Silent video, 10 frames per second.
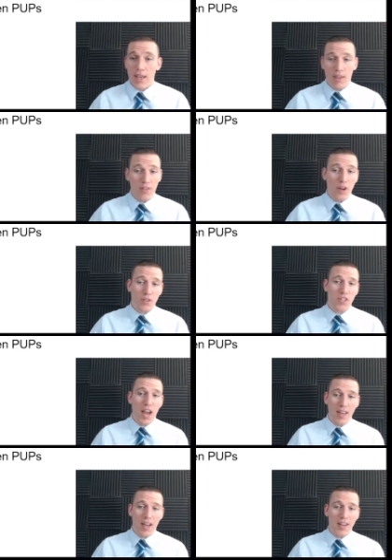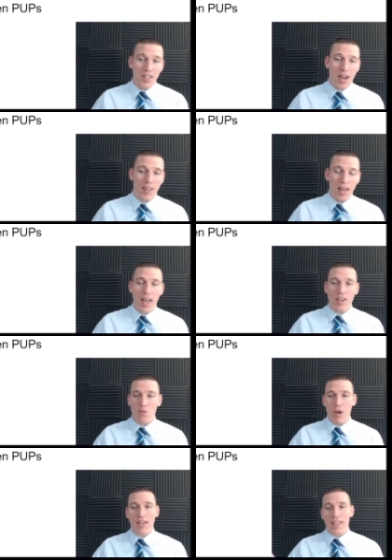If you don't check uncheck that, you
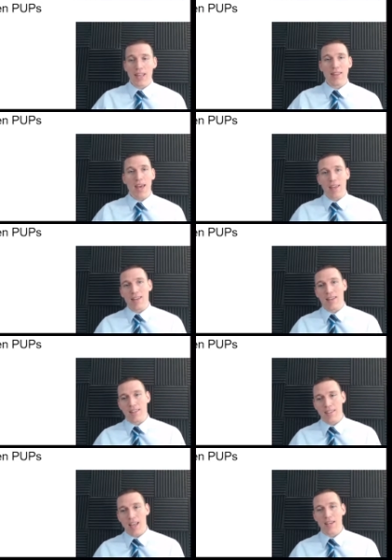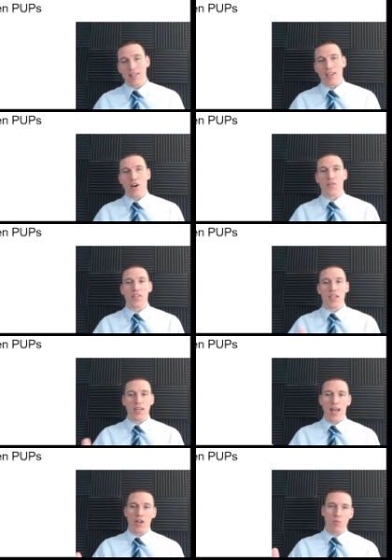might get that extension. All of a sudden, now your